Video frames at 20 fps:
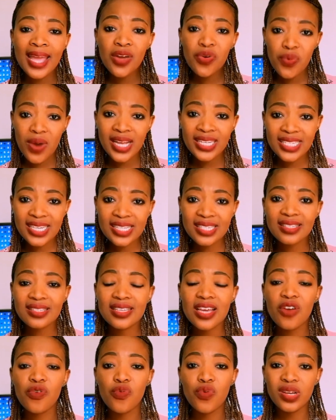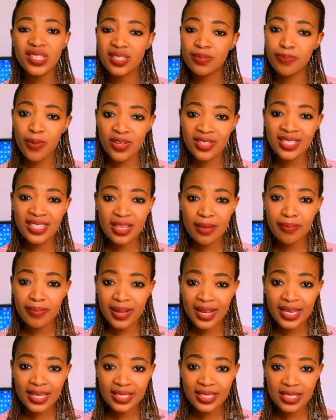greatest
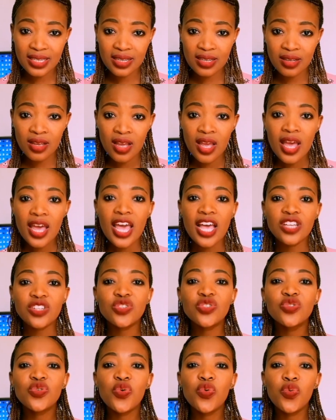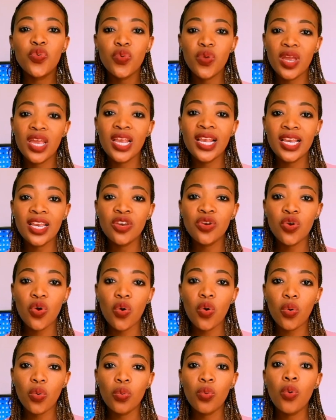responsibility is to really
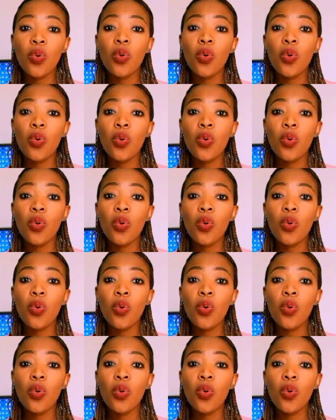know